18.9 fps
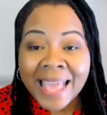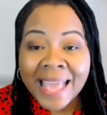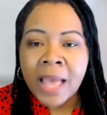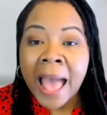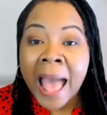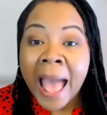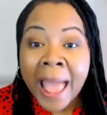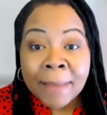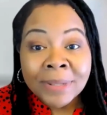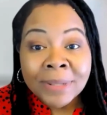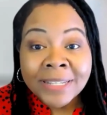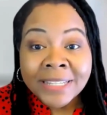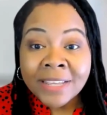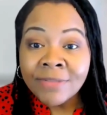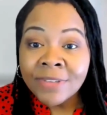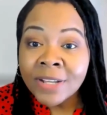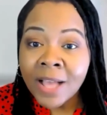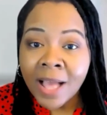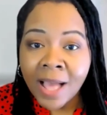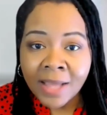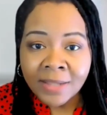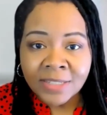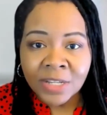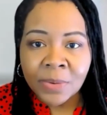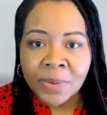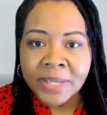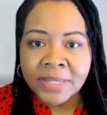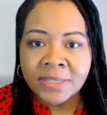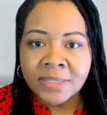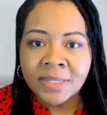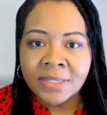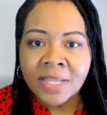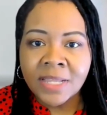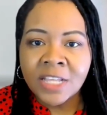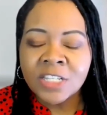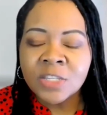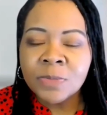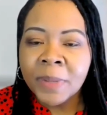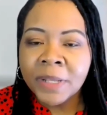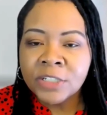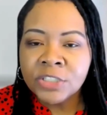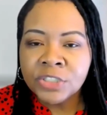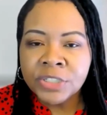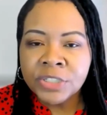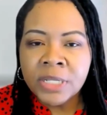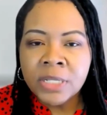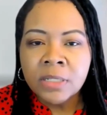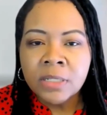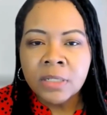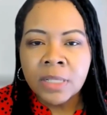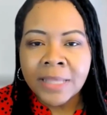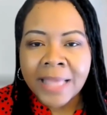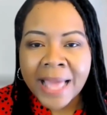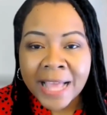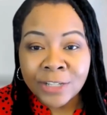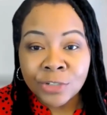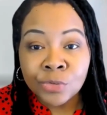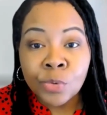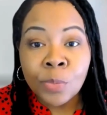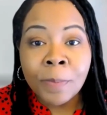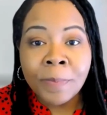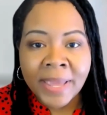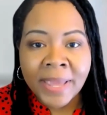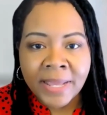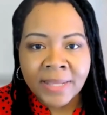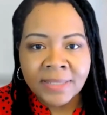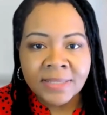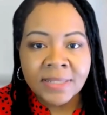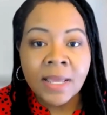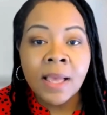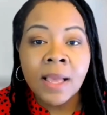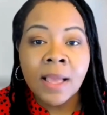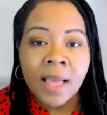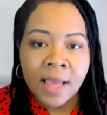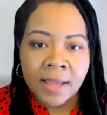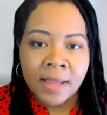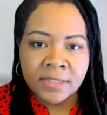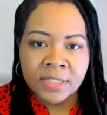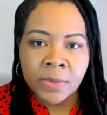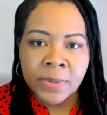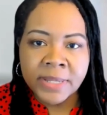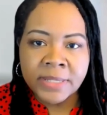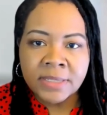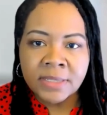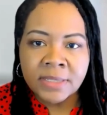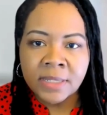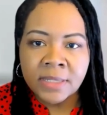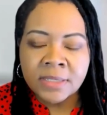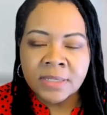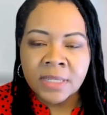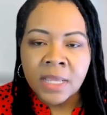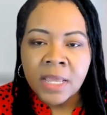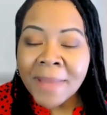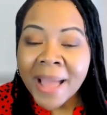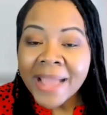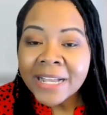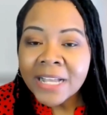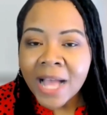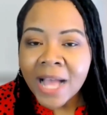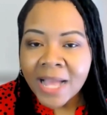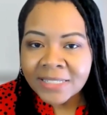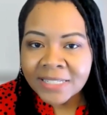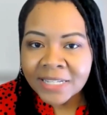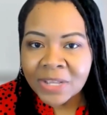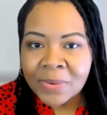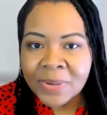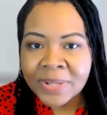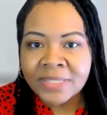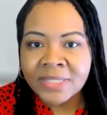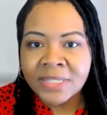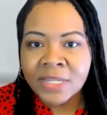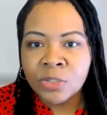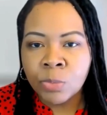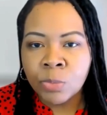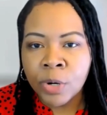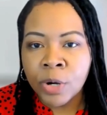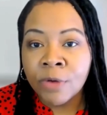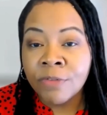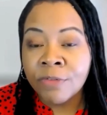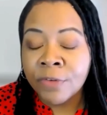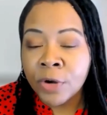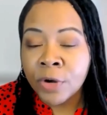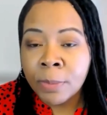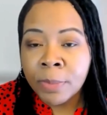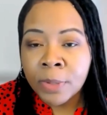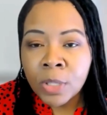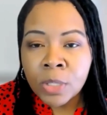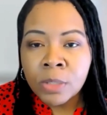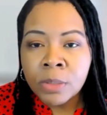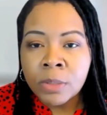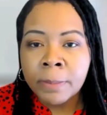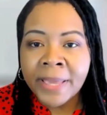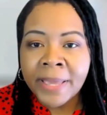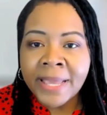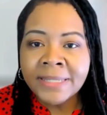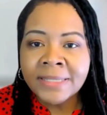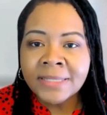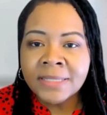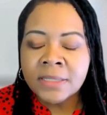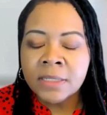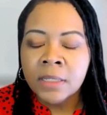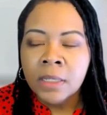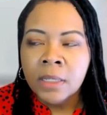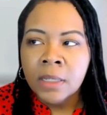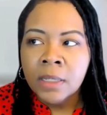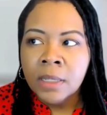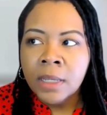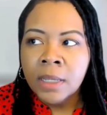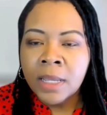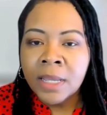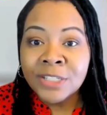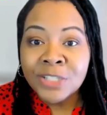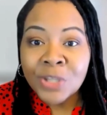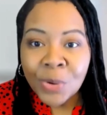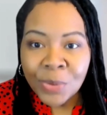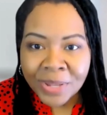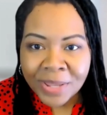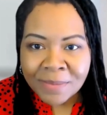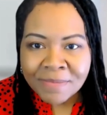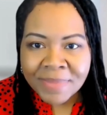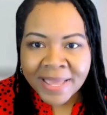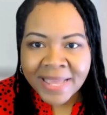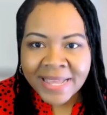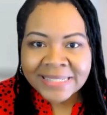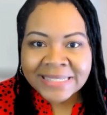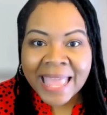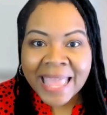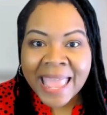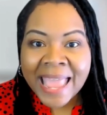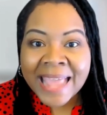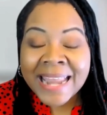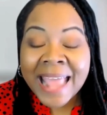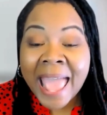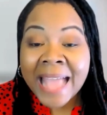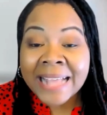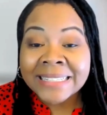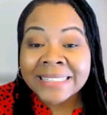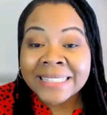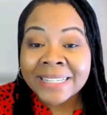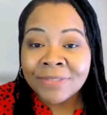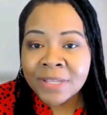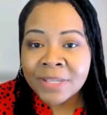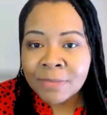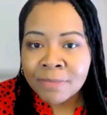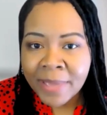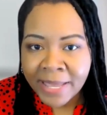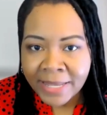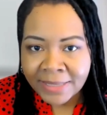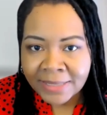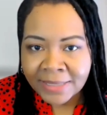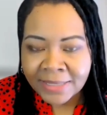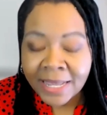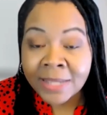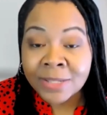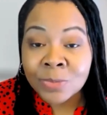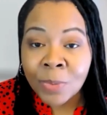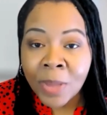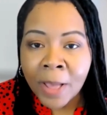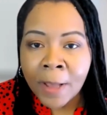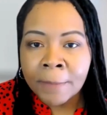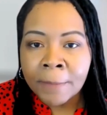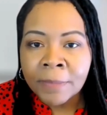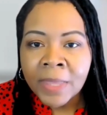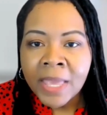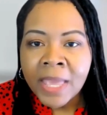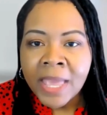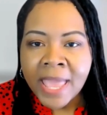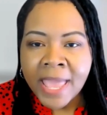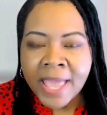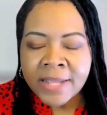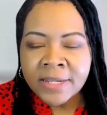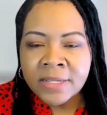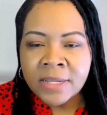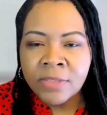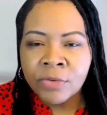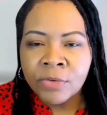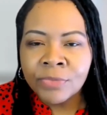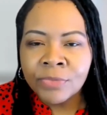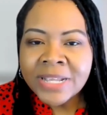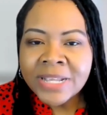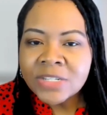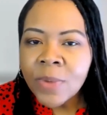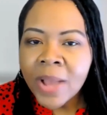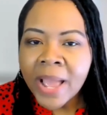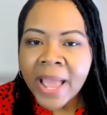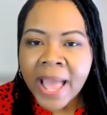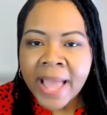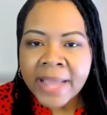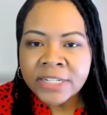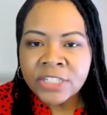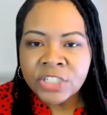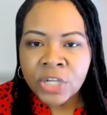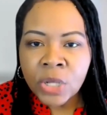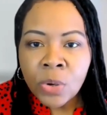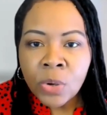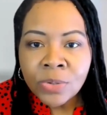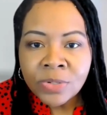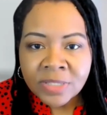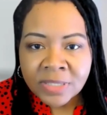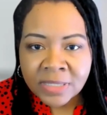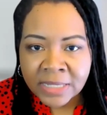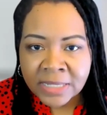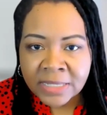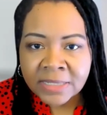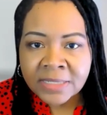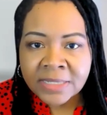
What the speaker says: I believe in consequences, especially classroom-based consequences. My consequences were verbal-based, token-based, and activity-based as well. And the reason why I chose these